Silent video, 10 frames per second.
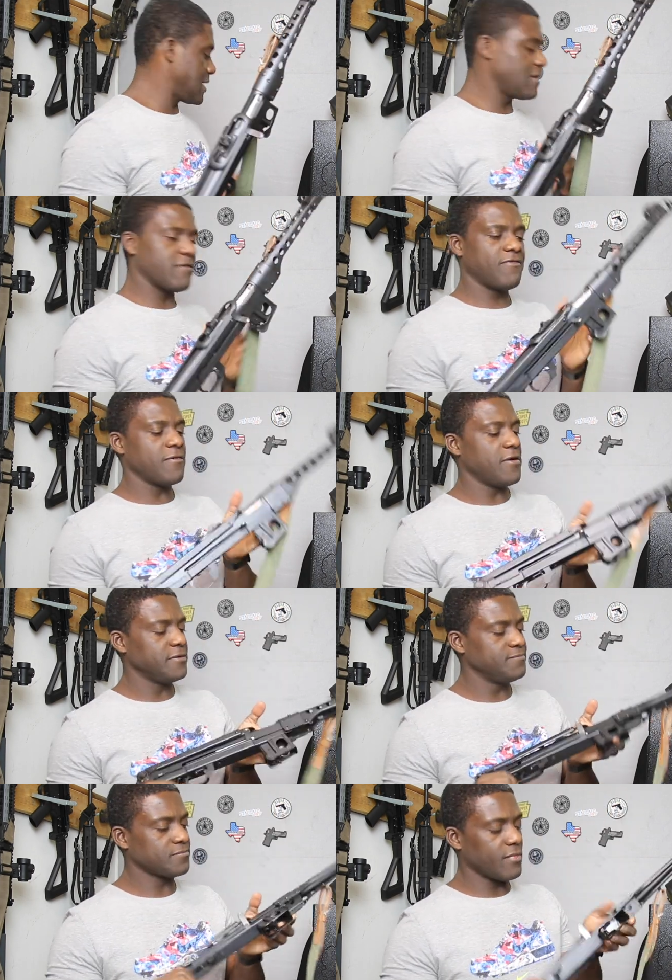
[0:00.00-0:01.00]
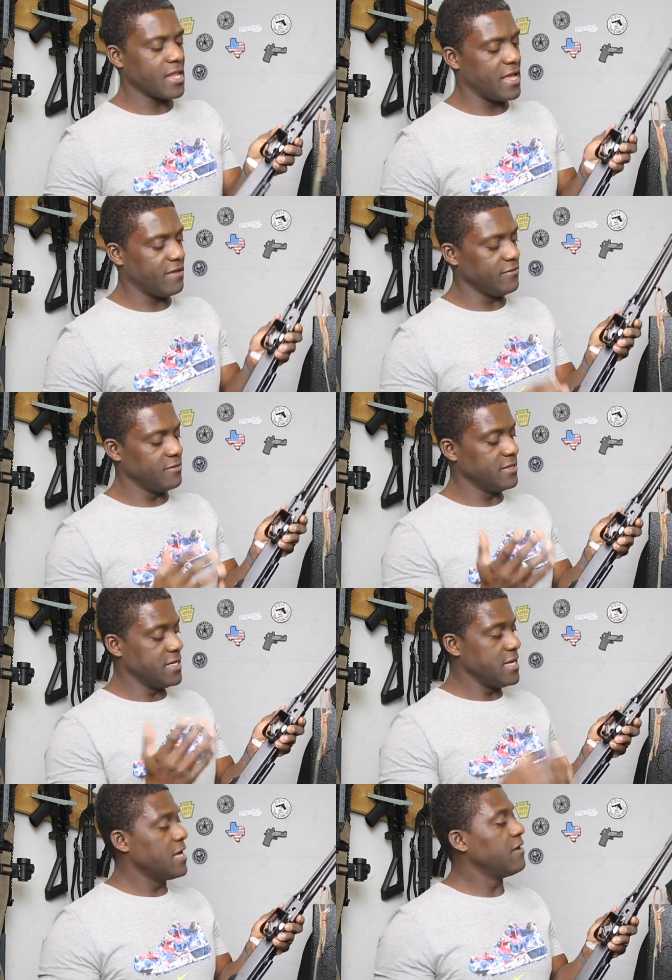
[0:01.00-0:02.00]
that. I forgot. I have a,
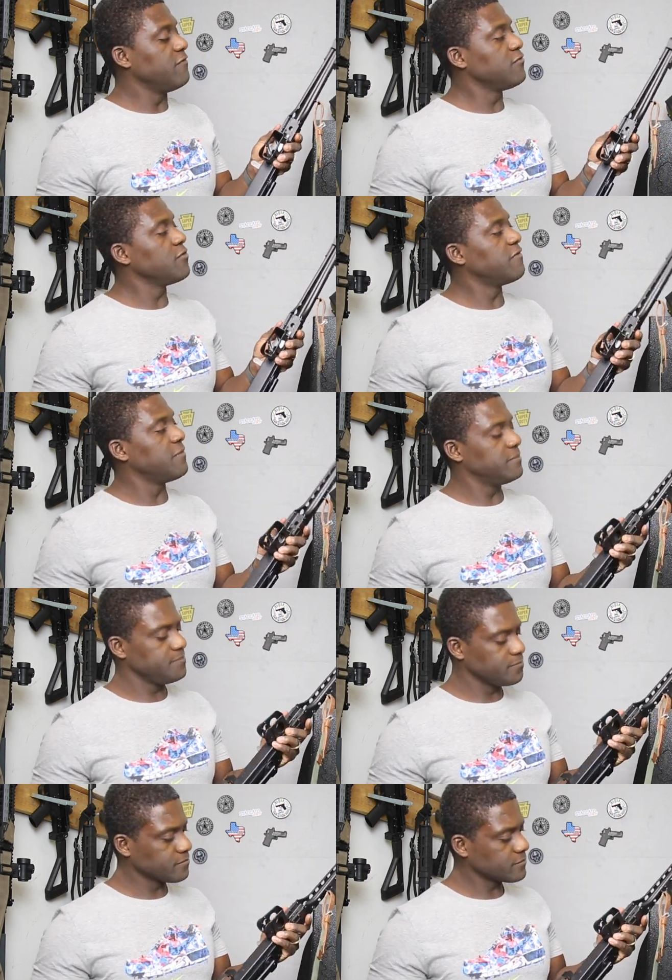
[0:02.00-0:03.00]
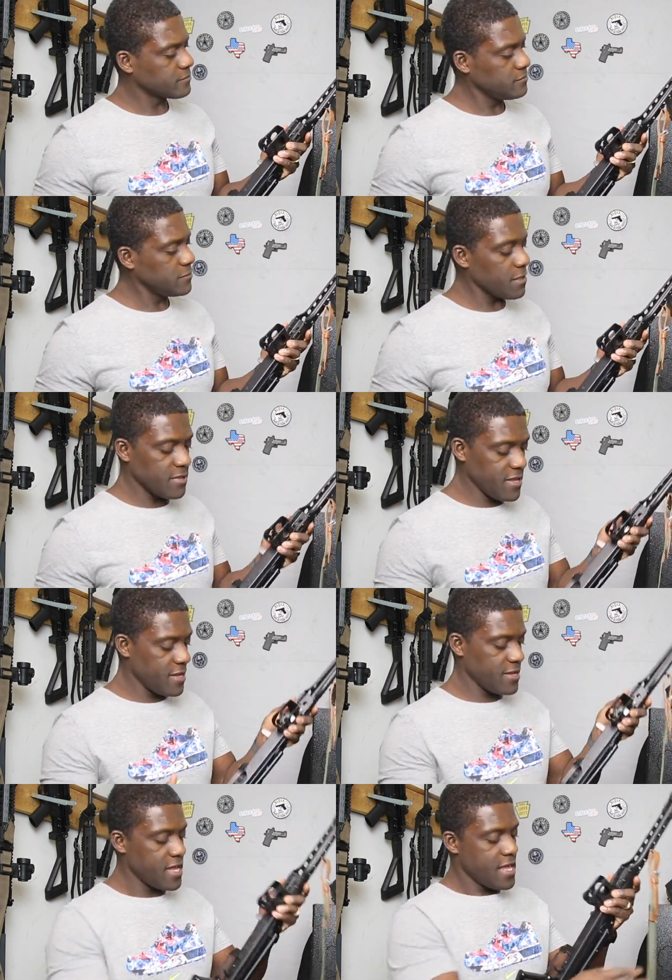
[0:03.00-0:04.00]
a few of them, but
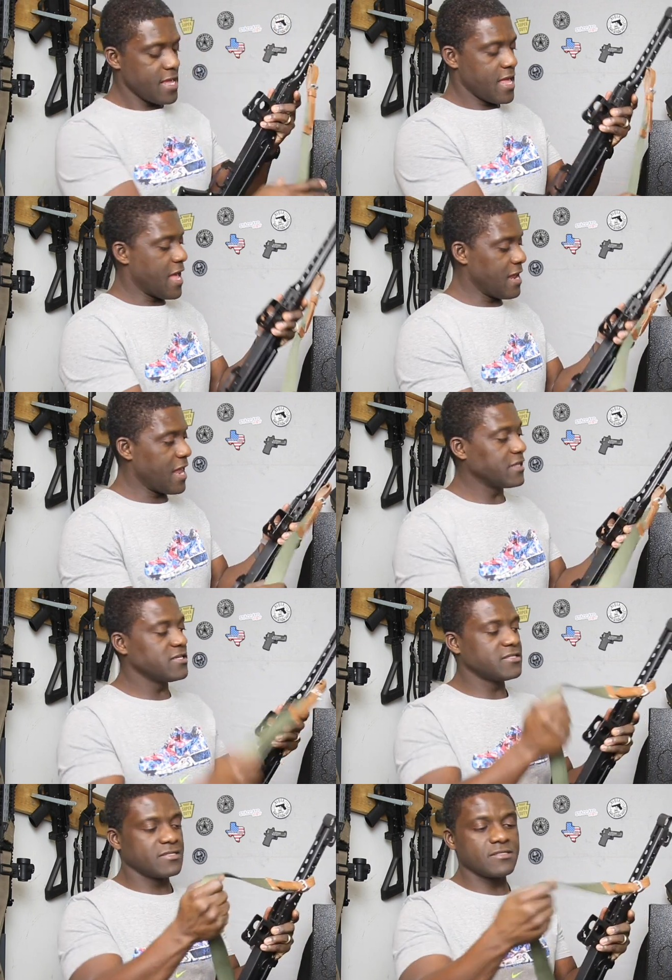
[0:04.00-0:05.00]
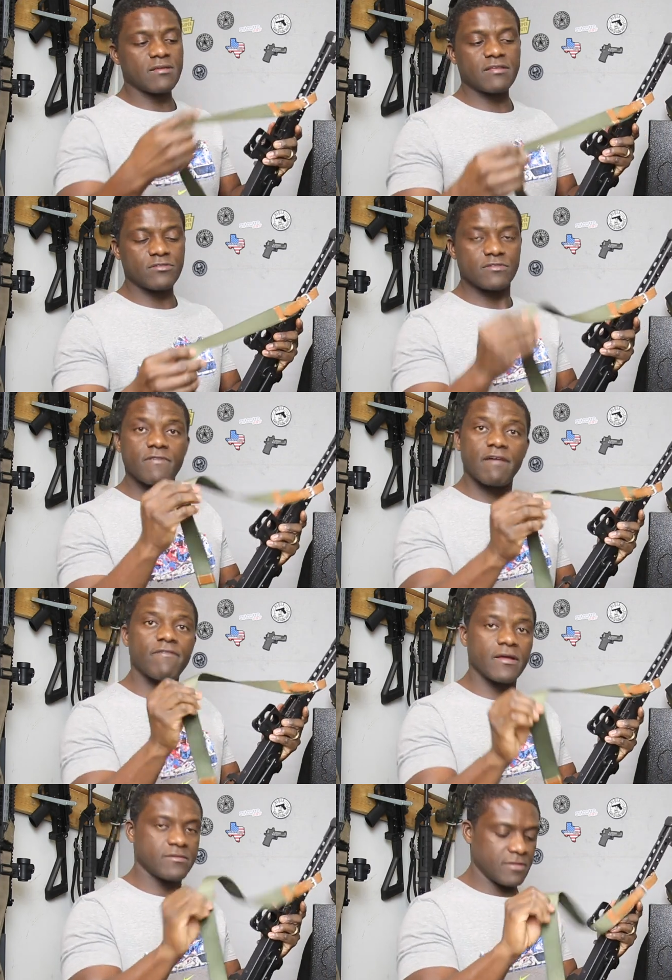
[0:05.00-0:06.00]
yeah, I like this. And I just I,
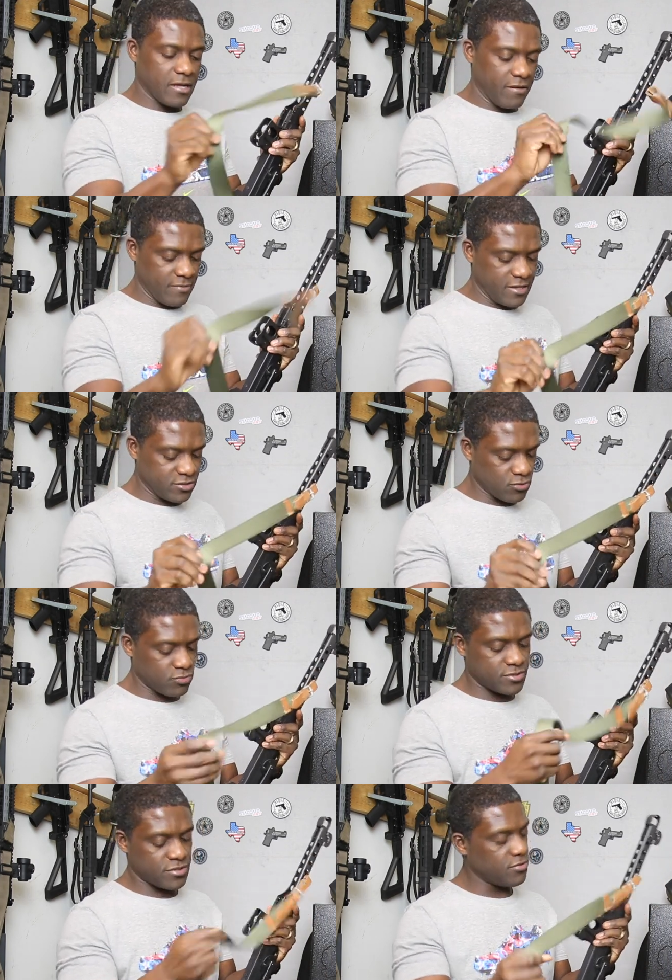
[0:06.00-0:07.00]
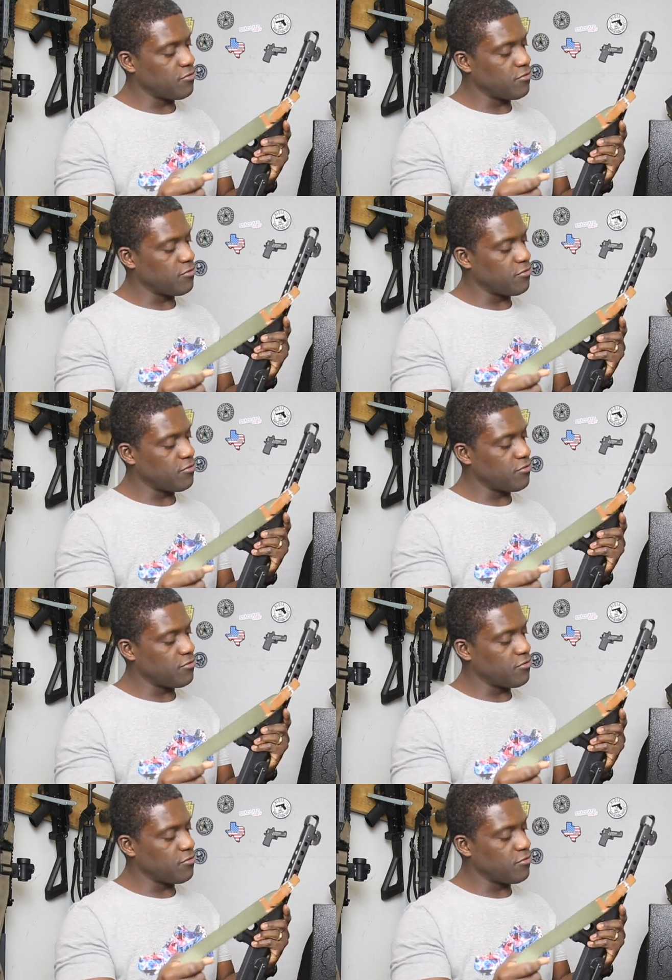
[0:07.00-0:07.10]
I, I sourced an